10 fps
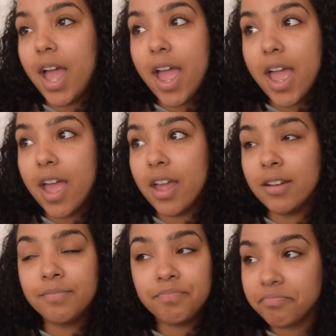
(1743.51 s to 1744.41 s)

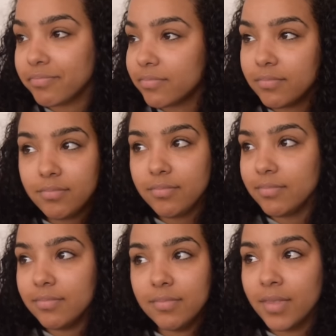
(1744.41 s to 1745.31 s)
And
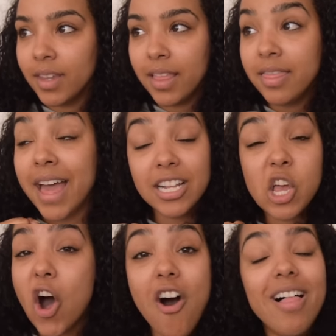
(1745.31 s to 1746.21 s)
that's
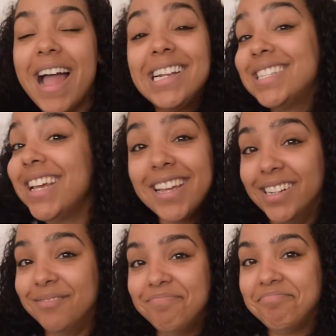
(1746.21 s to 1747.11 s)
all I did.